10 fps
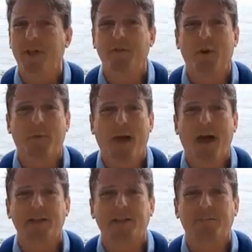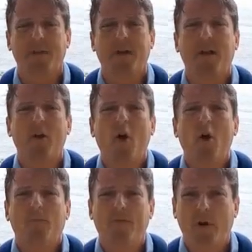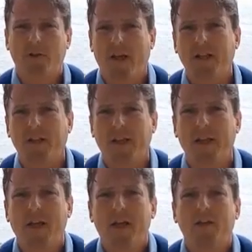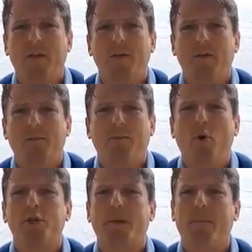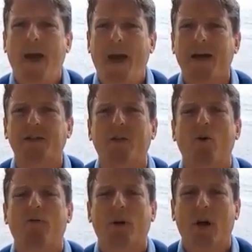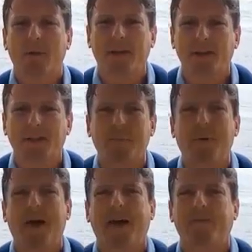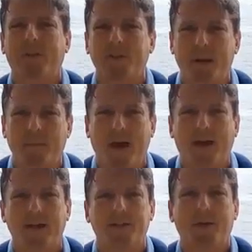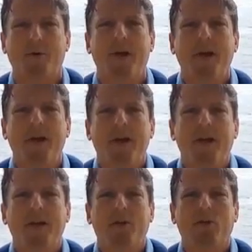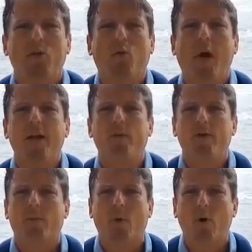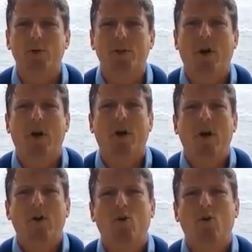achieved in your past has been very likely the pushing past and overcoming setback after setback. And so, the way we've approached our